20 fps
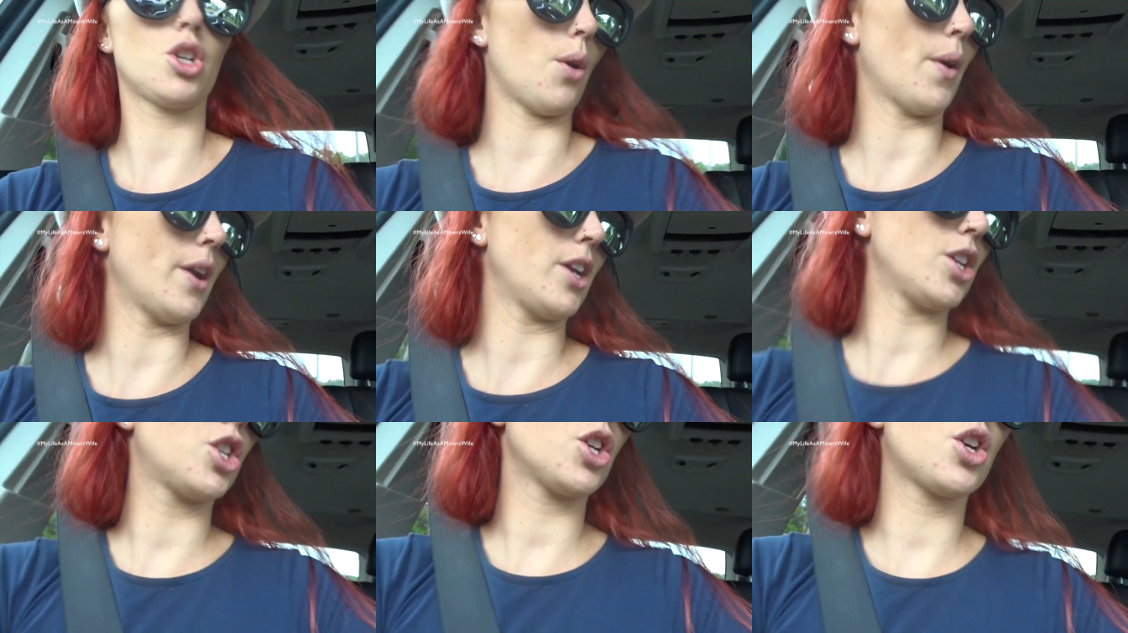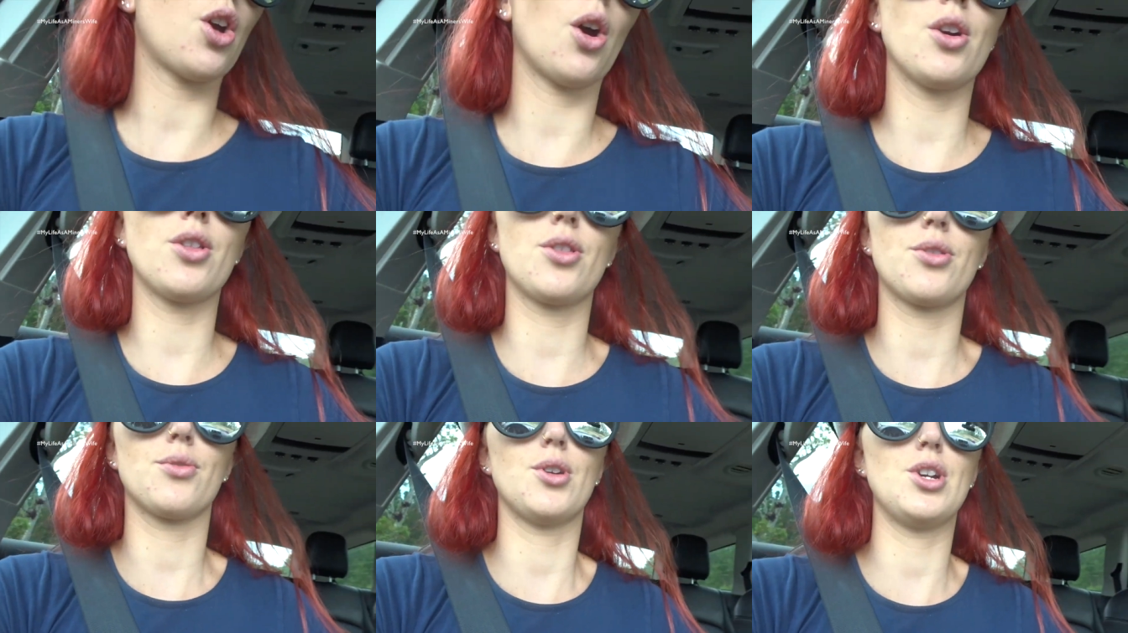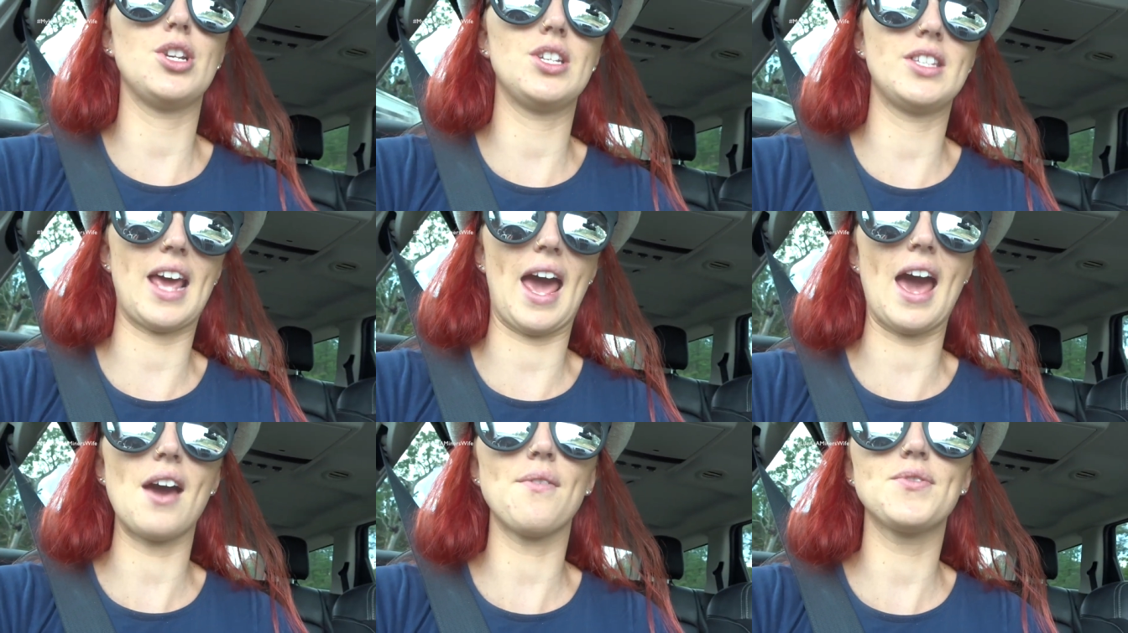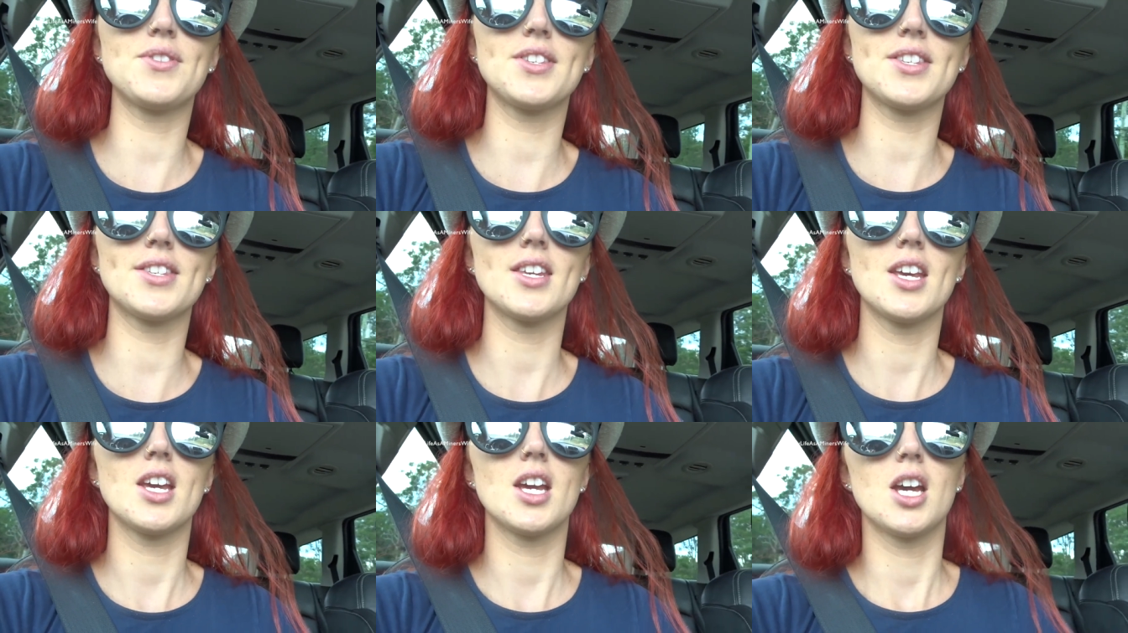going to go through
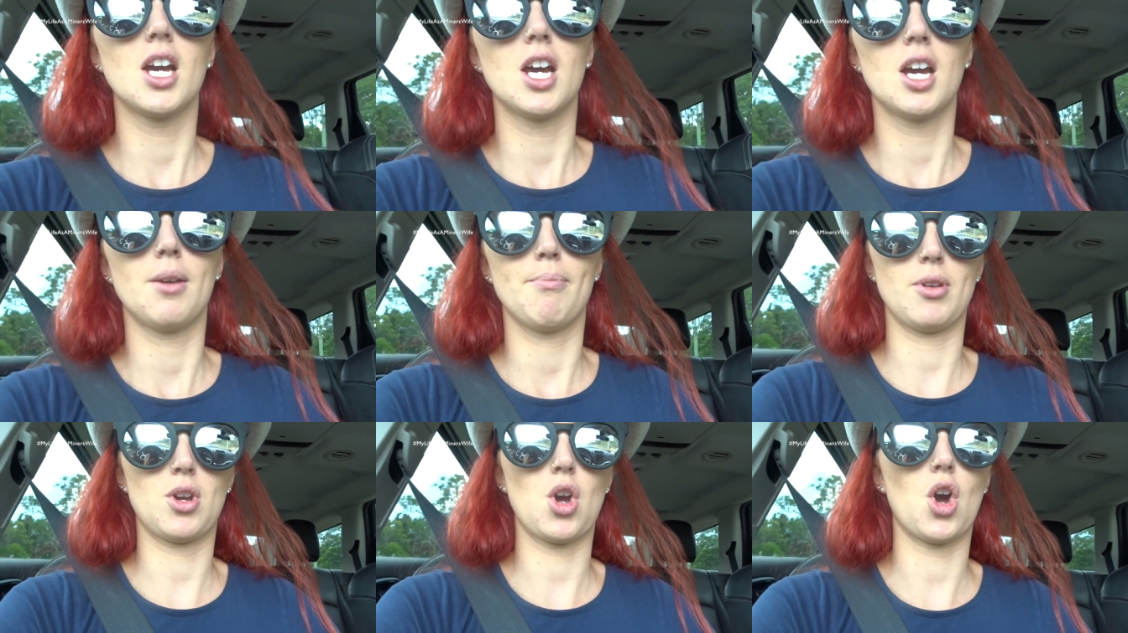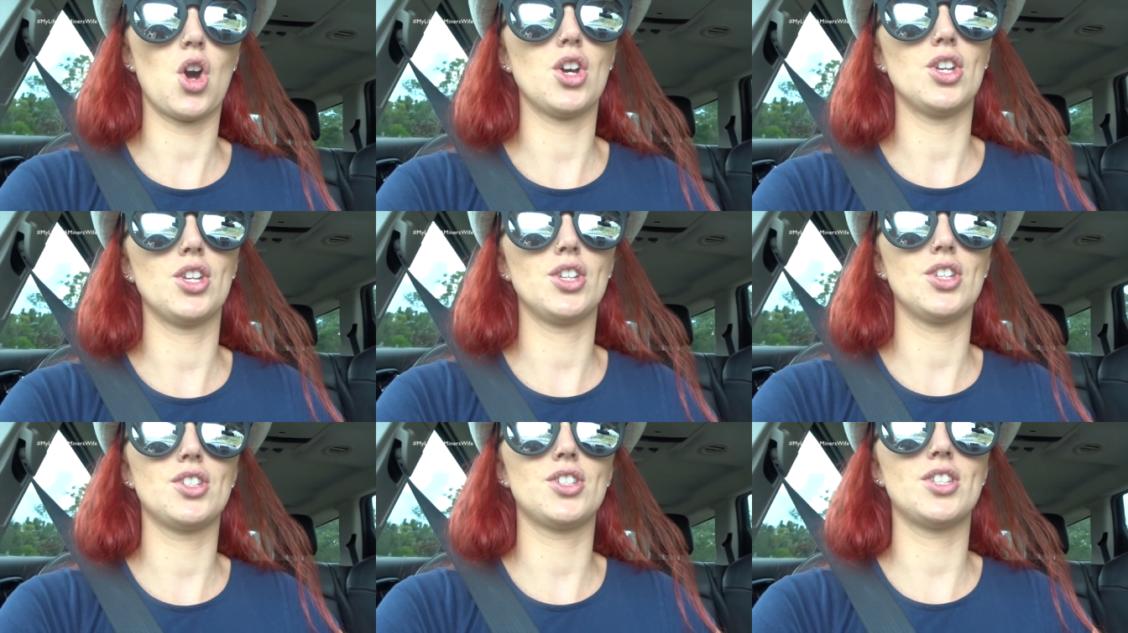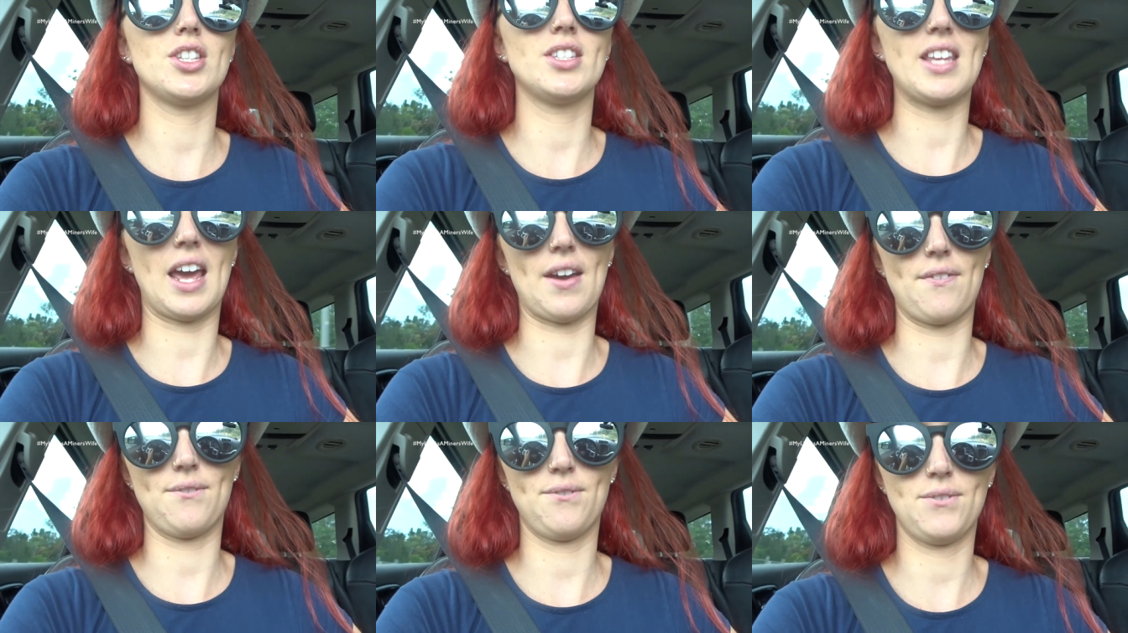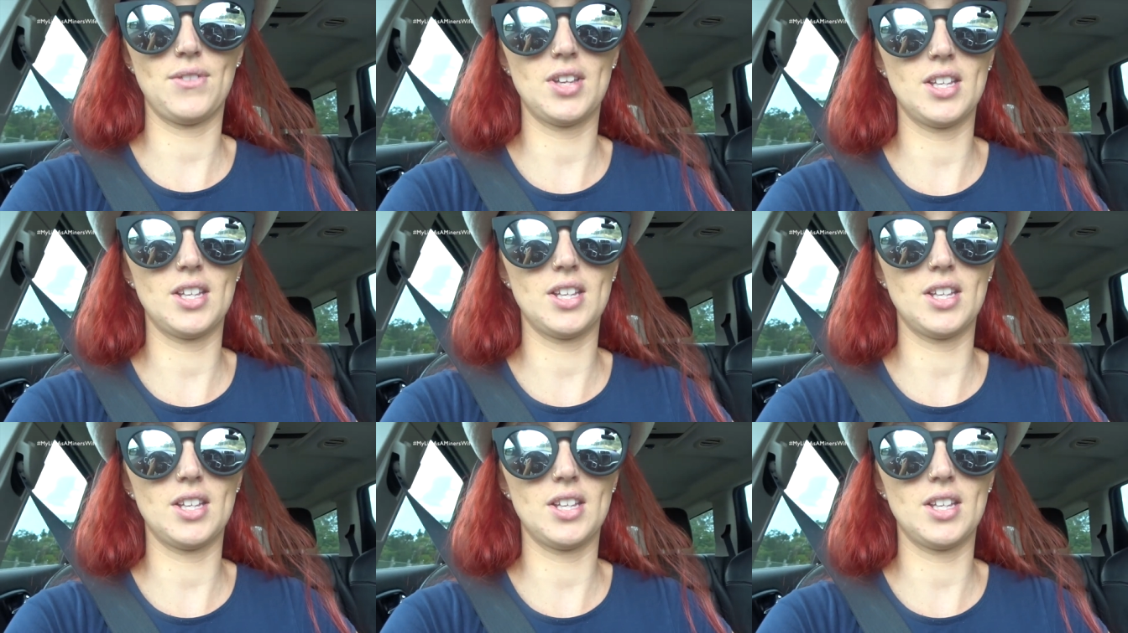Zaf's because Zaf,